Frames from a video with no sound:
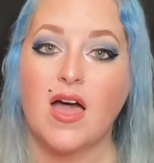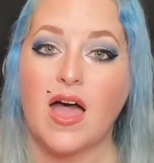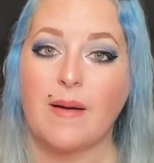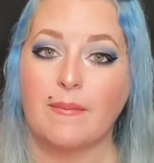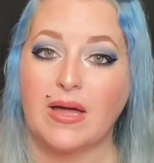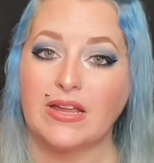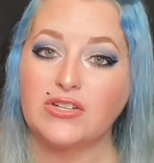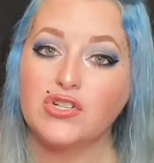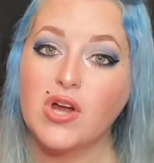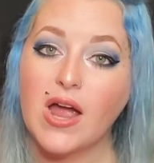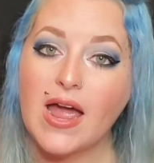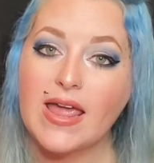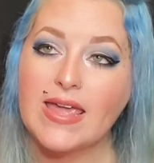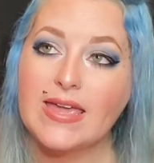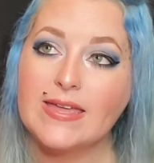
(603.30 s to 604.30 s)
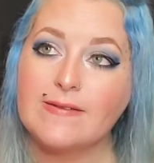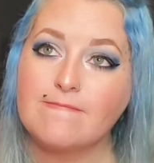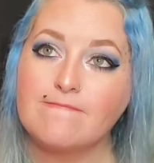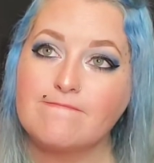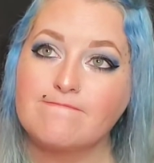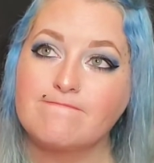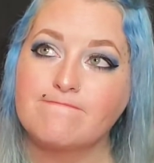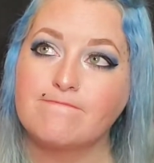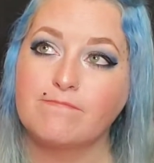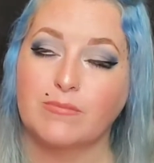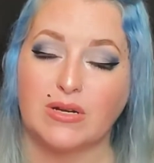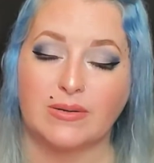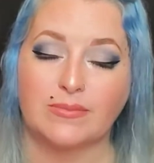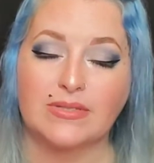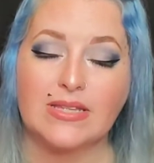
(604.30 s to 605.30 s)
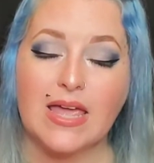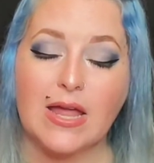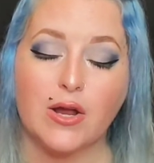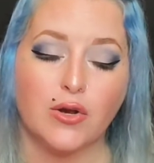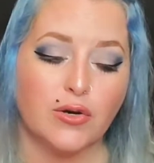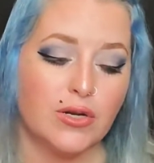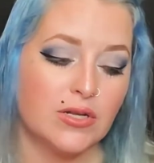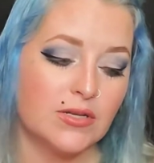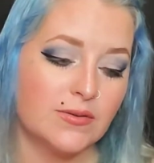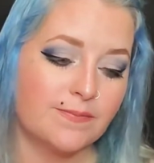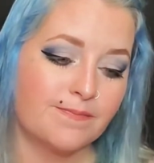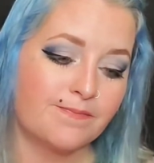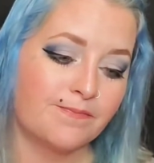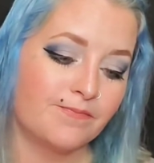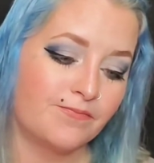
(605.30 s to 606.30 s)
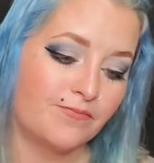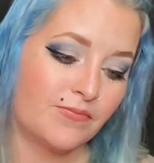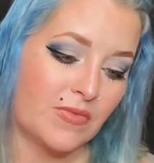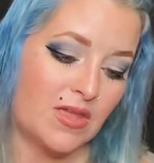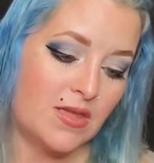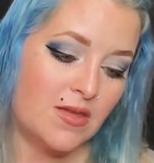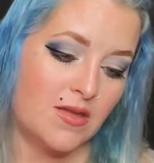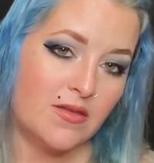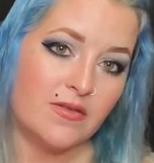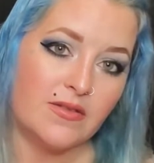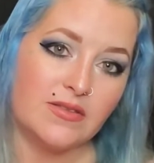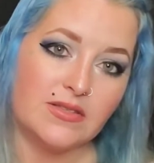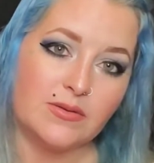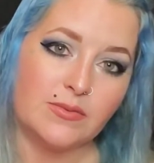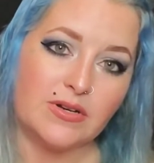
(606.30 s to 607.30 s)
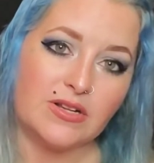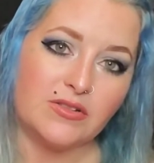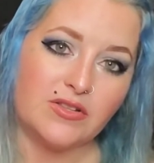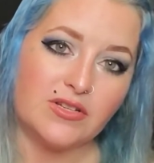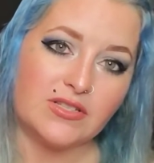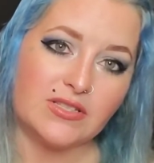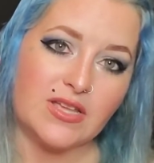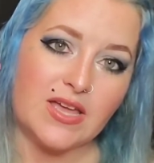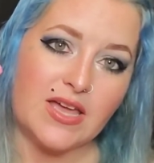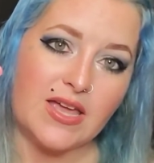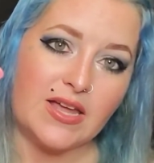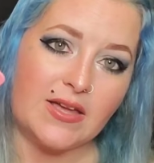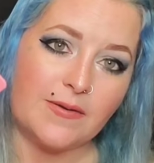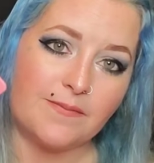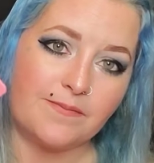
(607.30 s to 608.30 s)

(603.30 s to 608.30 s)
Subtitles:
I might try it, but I'm scared. This is what it looks like.